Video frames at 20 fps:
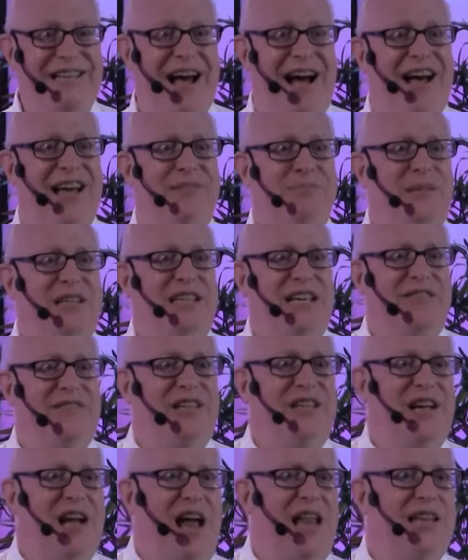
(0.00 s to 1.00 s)
a non
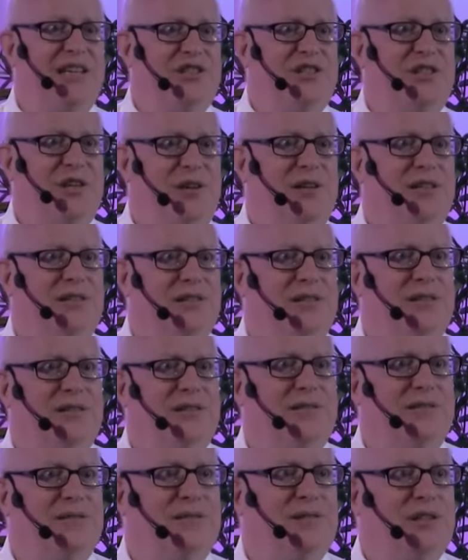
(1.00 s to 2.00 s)
believing college
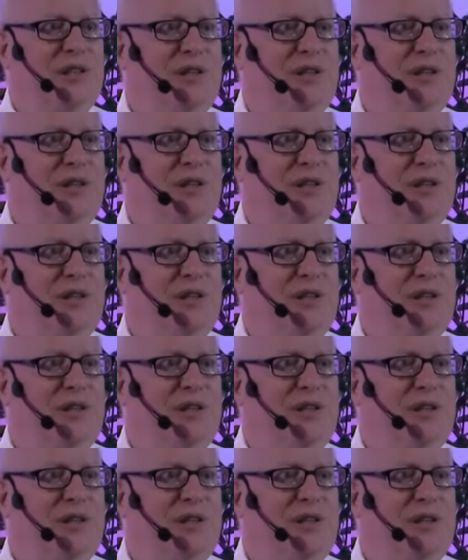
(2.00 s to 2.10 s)
student,